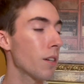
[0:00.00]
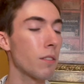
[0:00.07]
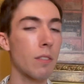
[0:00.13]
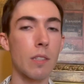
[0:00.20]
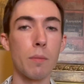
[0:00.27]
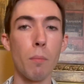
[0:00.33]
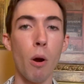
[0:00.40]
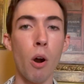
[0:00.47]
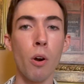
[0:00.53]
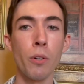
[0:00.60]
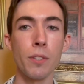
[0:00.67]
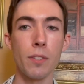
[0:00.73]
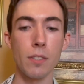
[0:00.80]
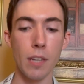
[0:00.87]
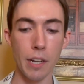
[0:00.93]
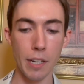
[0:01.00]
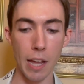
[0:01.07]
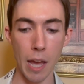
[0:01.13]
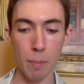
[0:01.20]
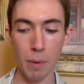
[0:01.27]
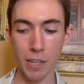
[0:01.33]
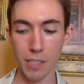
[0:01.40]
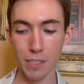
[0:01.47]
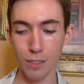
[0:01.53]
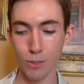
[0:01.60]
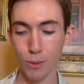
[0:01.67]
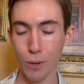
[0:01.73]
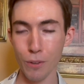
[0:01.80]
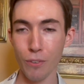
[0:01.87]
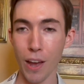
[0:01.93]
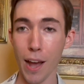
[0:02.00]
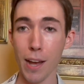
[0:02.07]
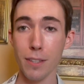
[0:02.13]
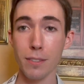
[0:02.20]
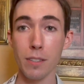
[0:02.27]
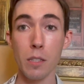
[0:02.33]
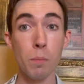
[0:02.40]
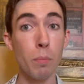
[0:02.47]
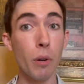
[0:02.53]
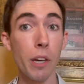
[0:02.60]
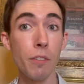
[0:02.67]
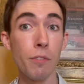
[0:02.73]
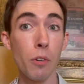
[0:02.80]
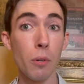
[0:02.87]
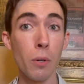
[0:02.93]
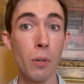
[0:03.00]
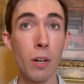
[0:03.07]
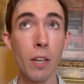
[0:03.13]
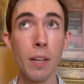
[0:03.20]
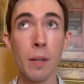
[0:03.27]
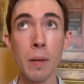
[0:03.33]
it's small, it's dynamic, it sort of has this playful